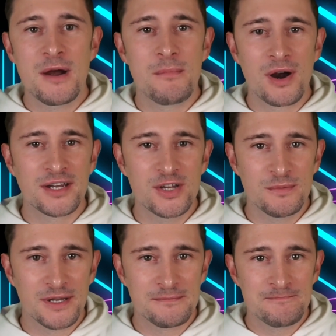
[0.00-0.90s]
Mark
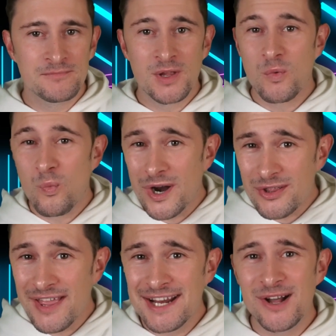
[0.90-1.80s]
Cuban. What do
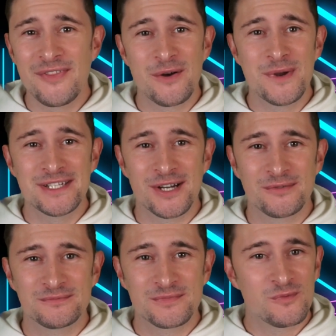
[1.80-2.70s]
they know that we don't?
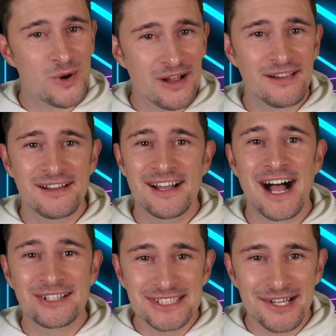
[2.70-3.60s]
Well,
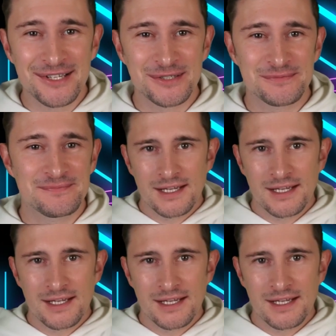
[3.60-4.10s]
I'll tell you.